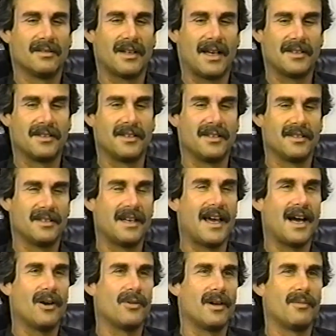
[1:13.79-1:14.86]
as it is
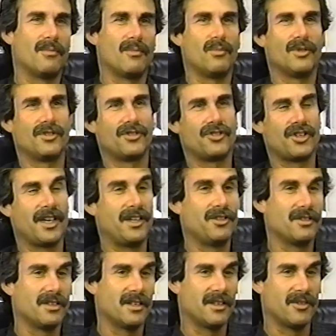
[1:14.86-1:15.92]
now, and with the
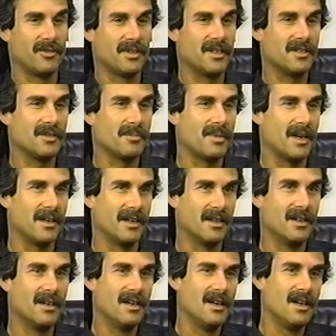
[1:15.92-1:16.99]
changes that they're anticipating,
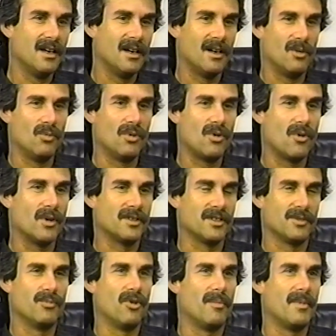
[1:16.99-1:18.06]
will cost
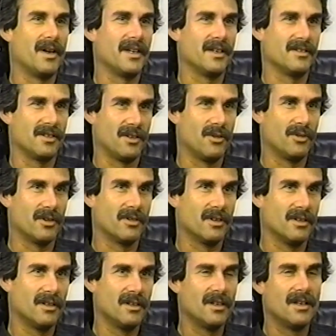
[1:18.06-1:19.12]
us more money as an owner.
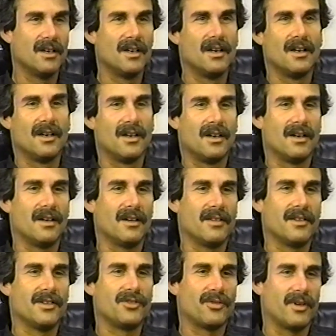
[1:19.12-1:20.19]

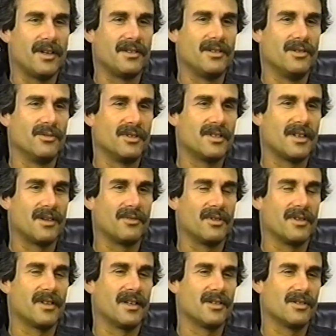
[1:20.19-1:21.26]
They're trying to do several
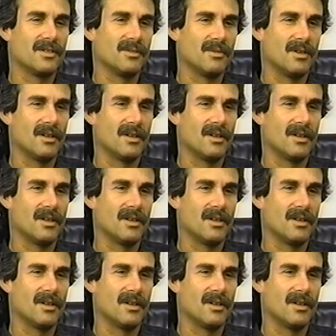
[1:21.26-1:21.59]
things.